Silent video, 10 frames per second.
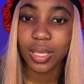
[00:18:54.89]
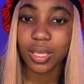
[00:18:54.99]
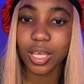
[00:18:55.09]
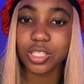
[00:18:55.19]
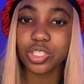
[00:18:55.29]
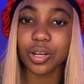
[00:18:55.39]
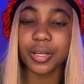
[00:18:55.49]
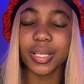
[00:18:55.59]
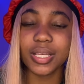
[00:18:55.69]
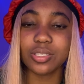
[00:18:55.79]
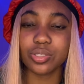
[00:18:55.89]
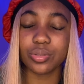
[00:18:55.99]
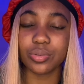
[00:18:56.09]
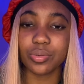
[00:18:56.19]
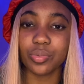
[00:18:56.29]
can turn
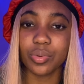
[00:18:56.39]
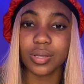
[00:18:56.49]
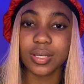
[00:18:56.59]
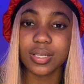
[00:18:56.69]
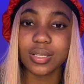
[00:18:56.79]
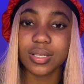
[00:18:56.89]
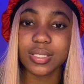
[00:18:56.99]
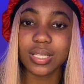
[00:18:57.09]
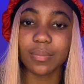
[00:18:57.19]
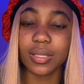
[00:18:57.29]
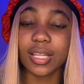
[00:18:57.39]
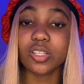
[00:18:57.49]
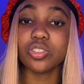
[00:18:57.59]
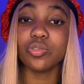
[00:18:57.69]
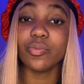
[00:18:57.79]
into something
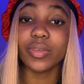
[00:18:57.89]
that you've